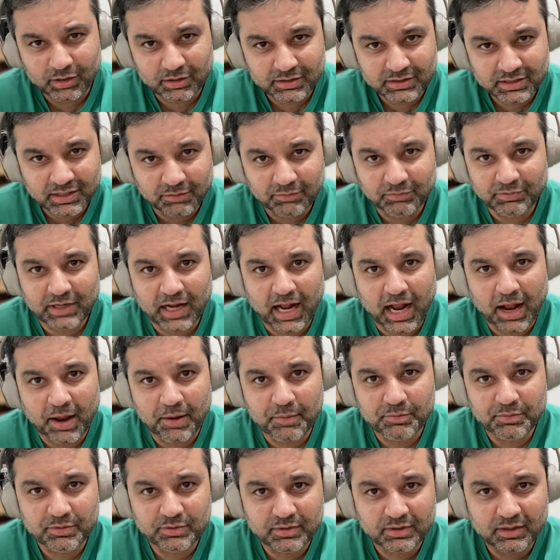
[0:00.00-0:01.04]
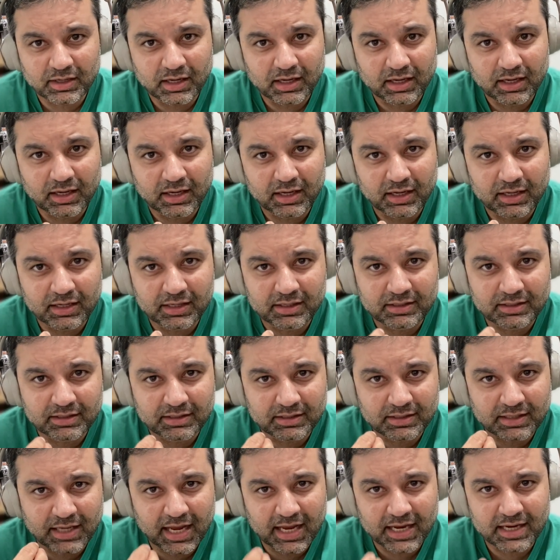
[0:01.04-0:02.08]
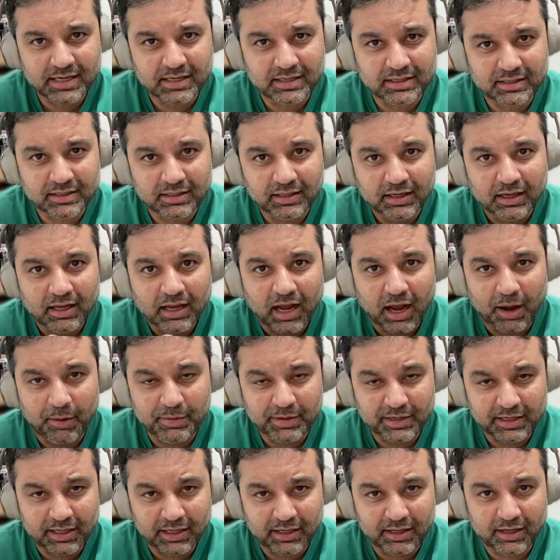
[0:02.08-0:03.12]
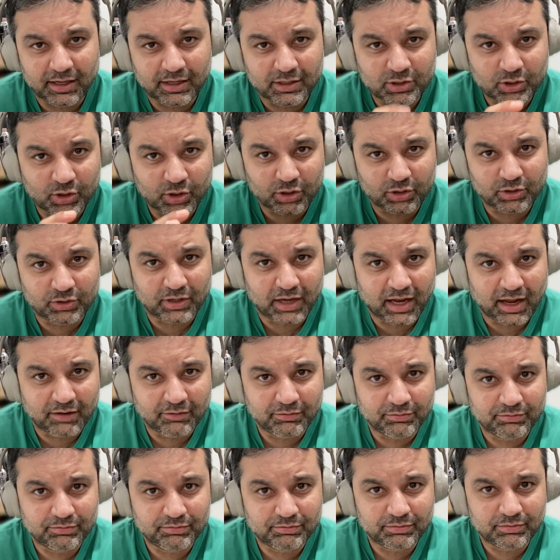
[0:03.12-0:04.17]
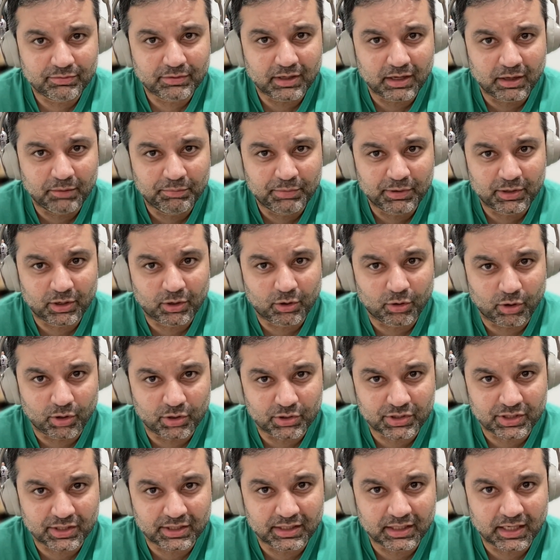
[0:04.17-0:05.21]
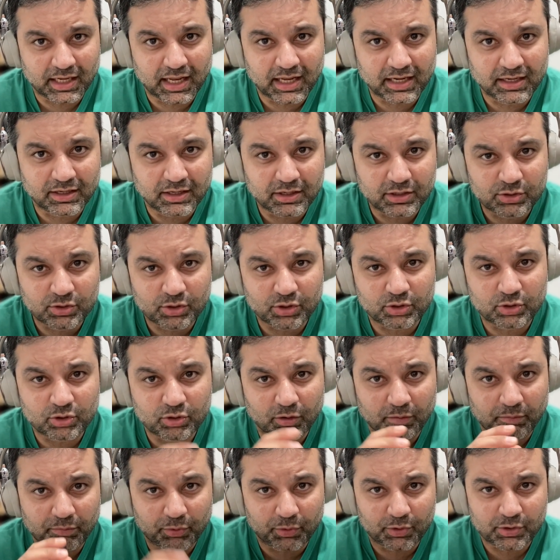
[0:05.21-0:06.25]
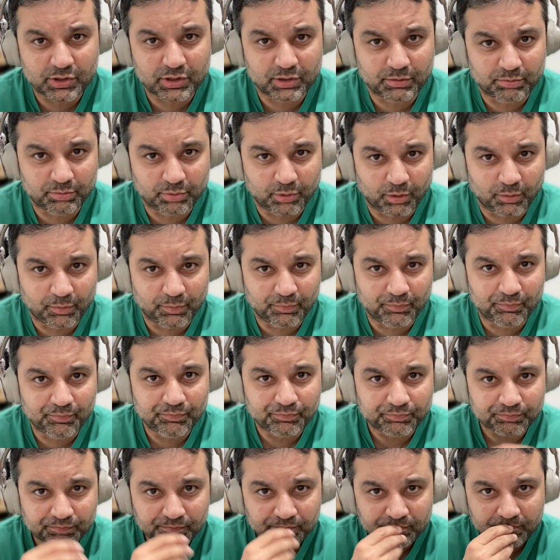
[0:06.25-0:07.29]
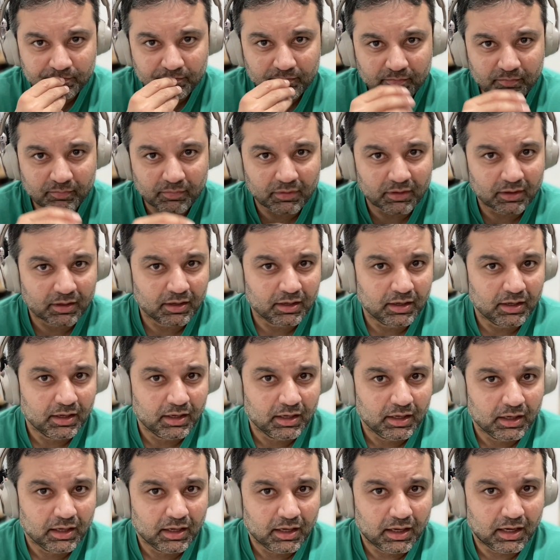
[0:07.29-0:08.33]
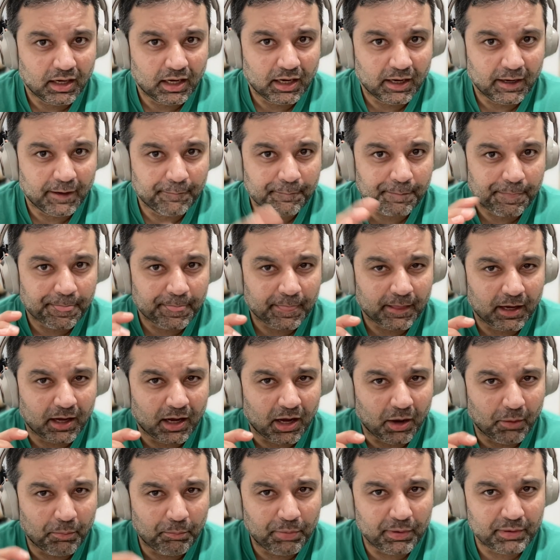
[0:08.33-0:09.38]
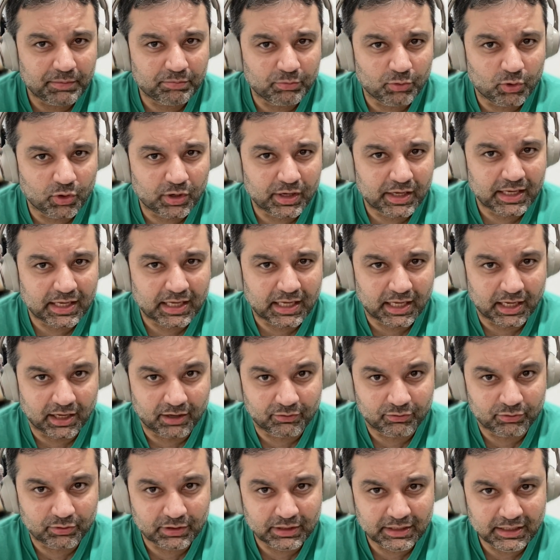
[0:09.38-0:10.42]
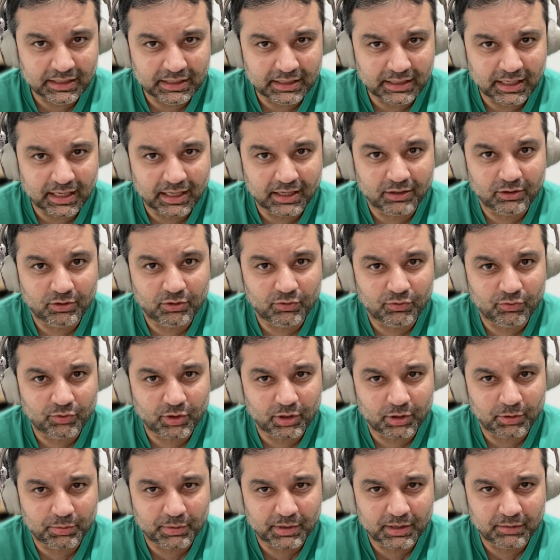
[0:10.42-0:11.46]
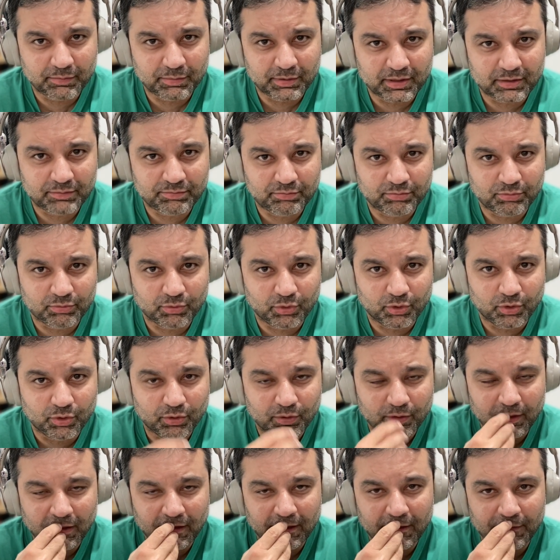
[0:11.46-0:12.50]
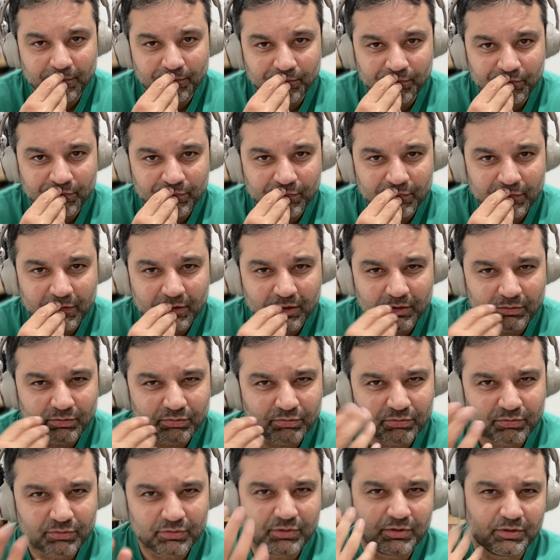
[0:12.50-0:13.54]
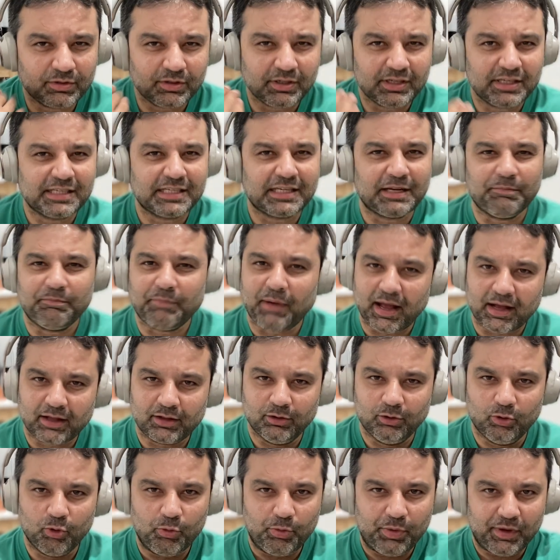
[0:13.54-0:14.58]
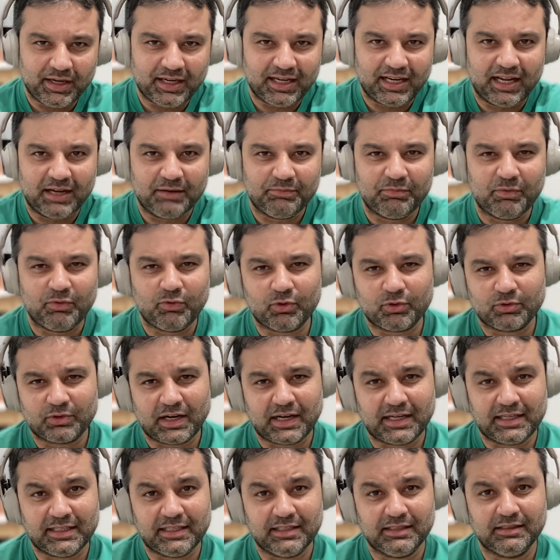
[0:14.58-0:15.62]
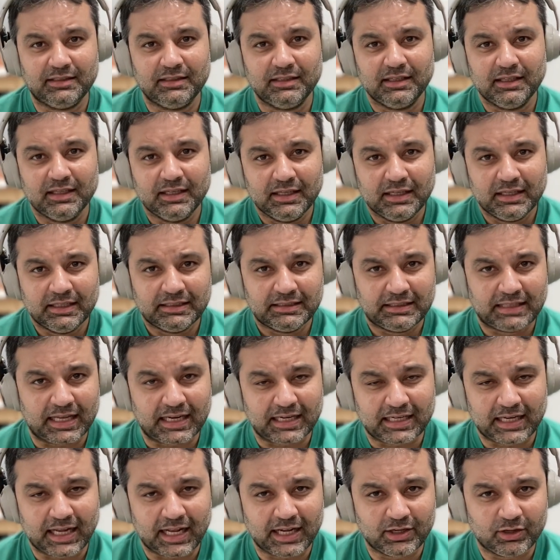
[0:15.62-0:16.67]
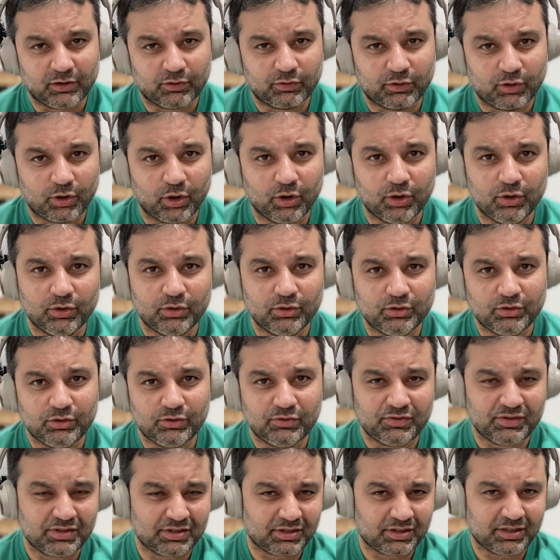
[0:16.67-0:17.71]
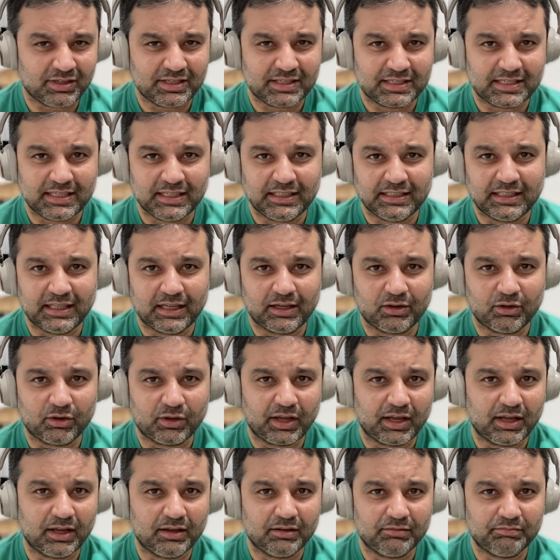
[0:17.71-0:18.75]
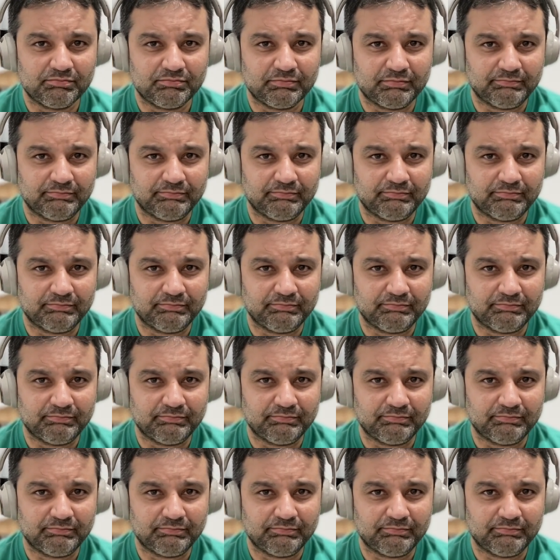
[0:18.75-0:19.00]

sometimes it takes. I mean, it's good to have a bit of caution, and it's good to approach the problem uh, a bit more carefully, and you've got to be a bit more. You've got to step back a little bit, and before writing that line of code, you've just got to see that, okay,